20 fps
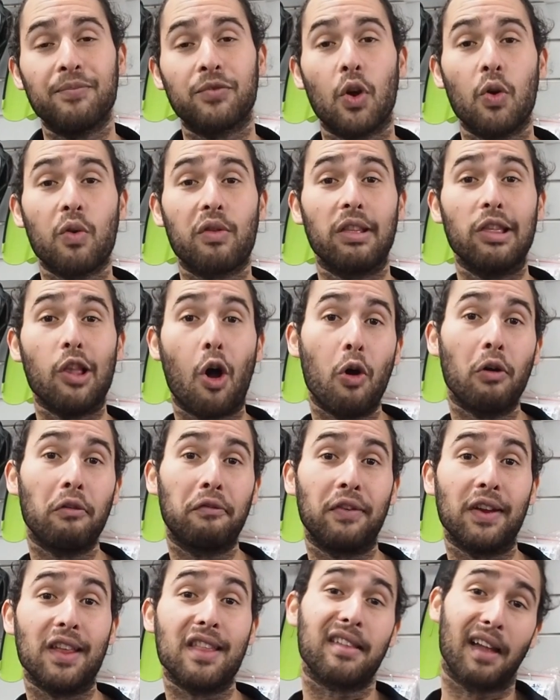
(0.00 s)
those long
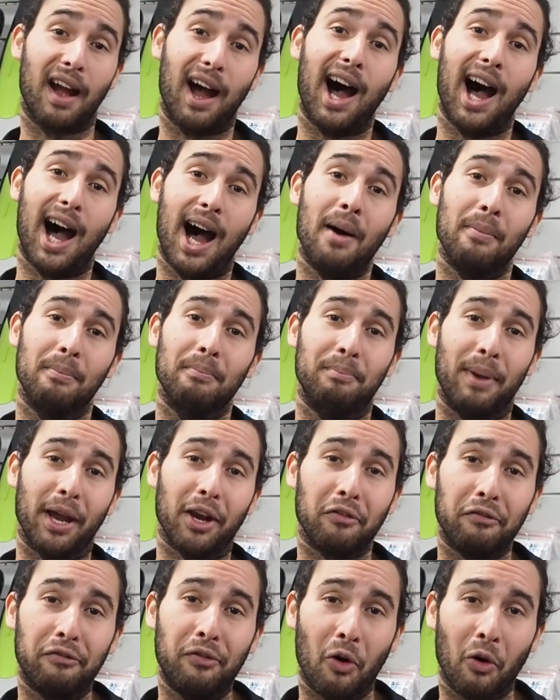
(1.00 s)
fins are
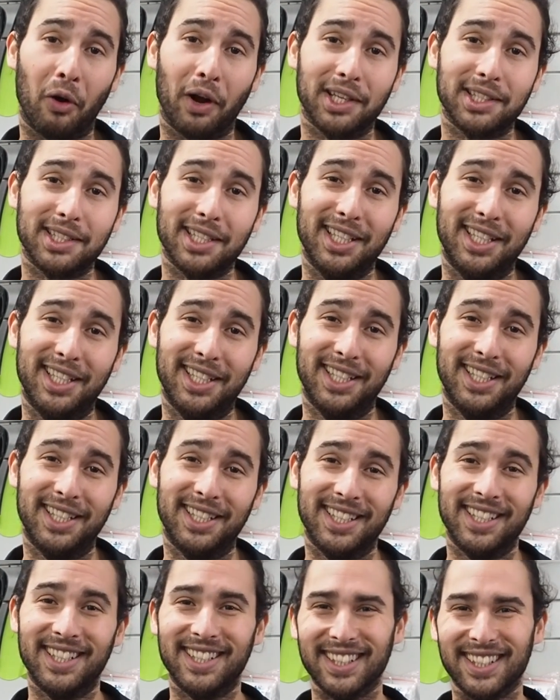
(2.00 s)
better for it.
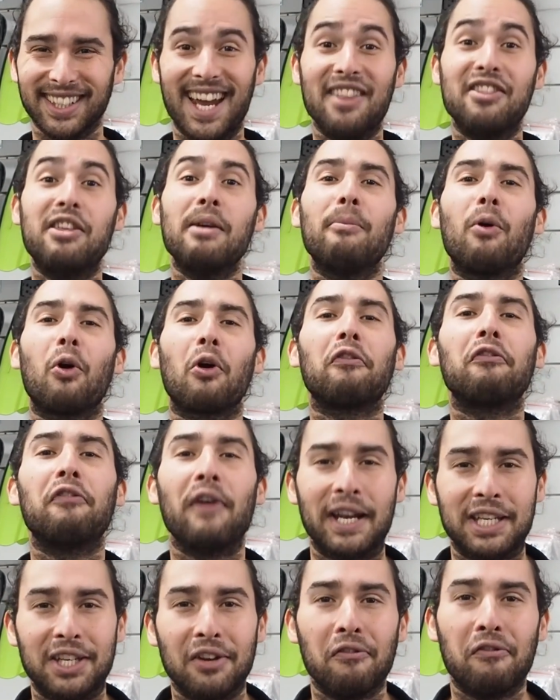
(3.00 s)
They're more
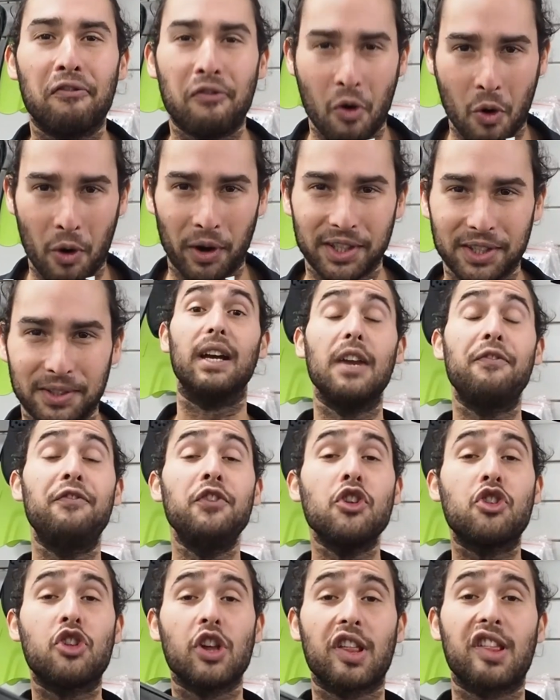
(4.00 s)
effective for it. If
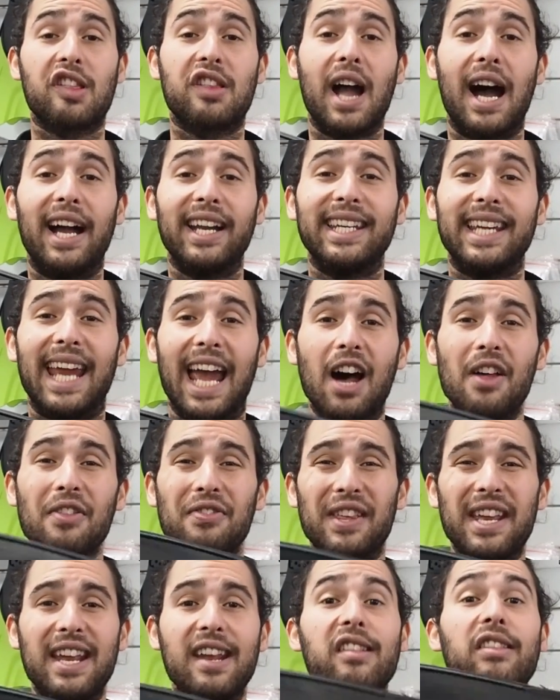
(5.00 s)
you're just starting out,
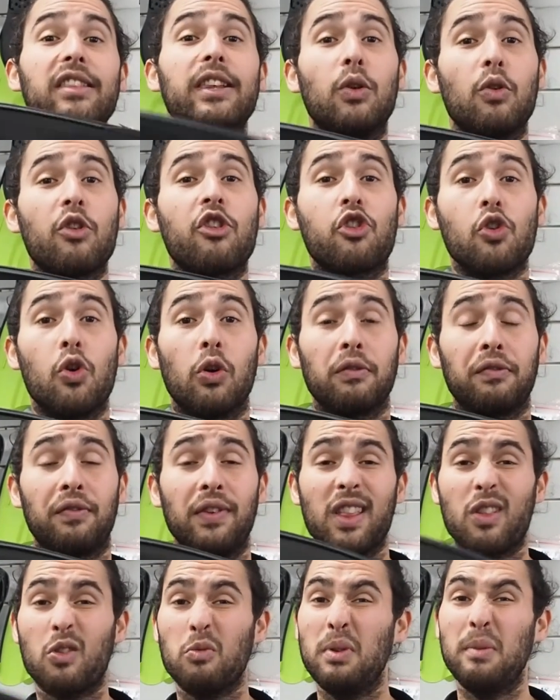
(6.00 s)
these little short
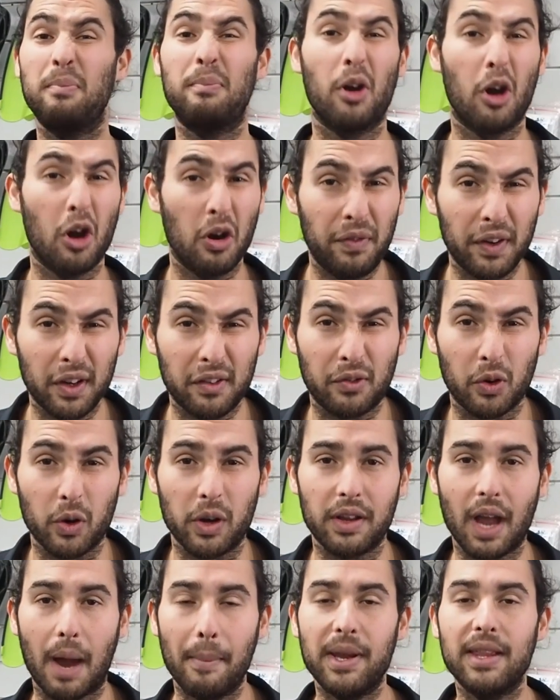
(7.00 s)
fins will be perfect for
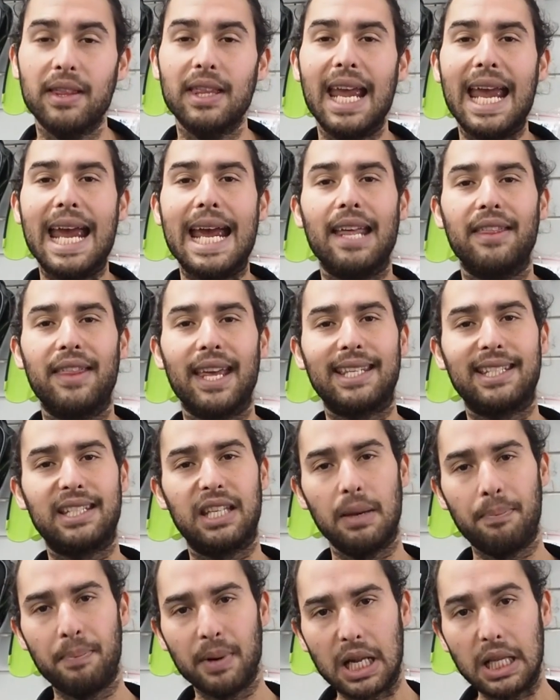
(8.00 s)
you. I mean, they're
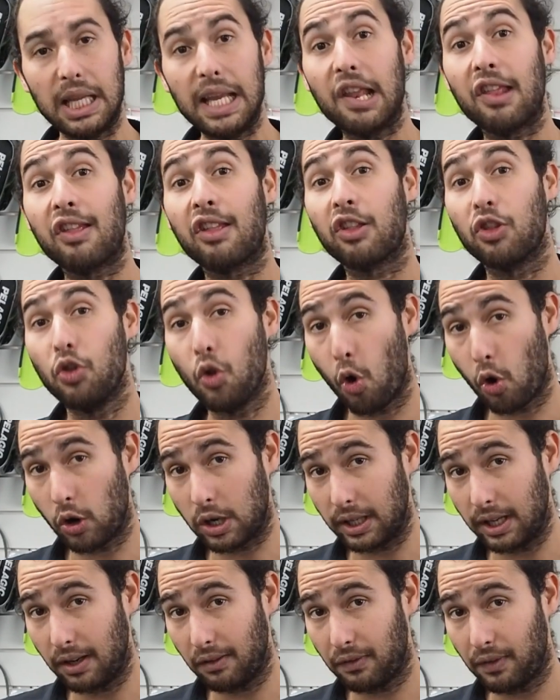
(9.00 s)
typically
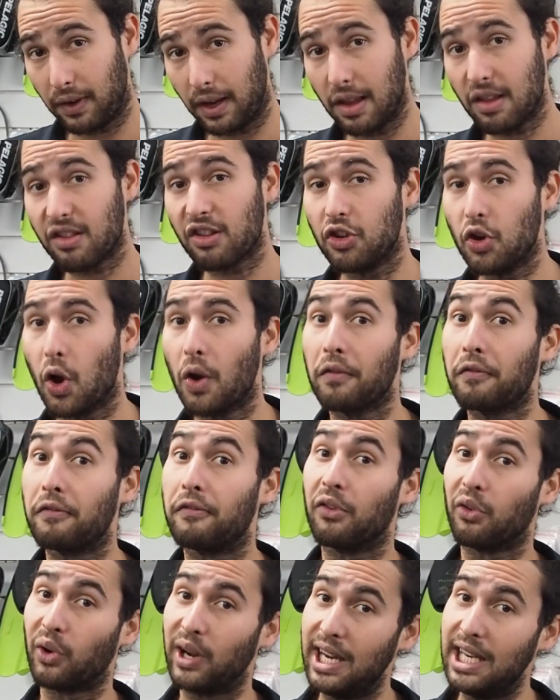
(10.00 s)
snorkeling fins, not
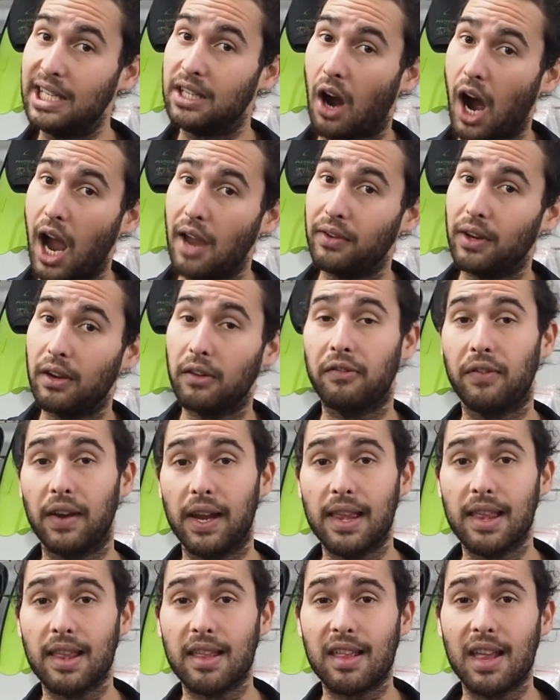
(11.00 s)
freediving
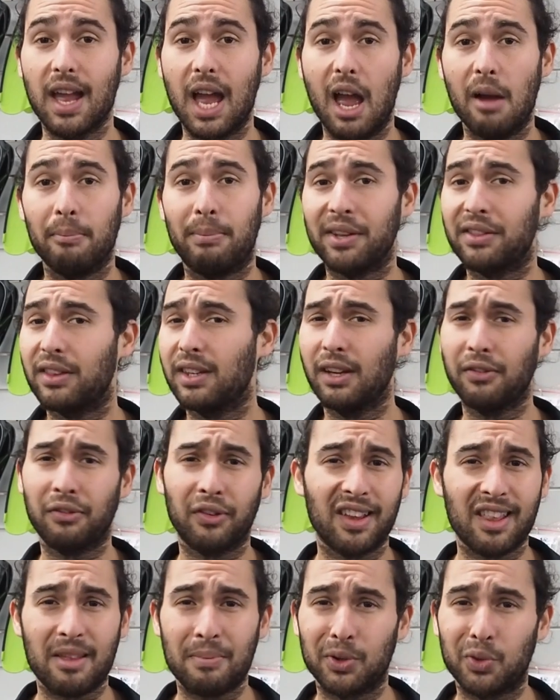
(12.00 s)
fins, but the
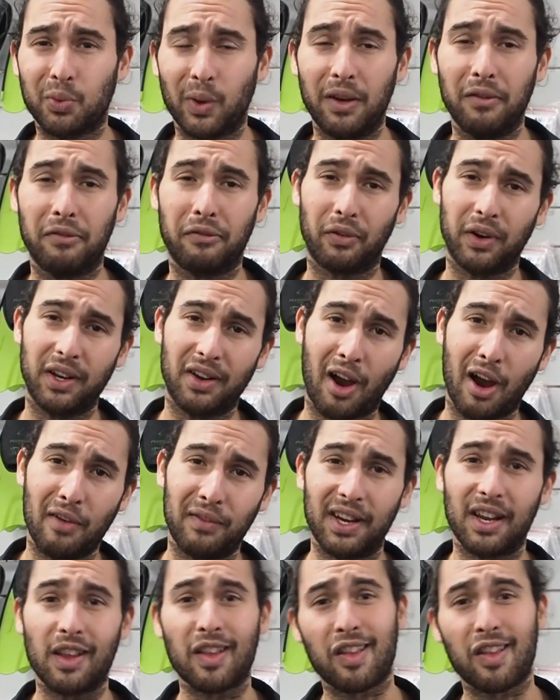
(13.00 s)
difference between freediving and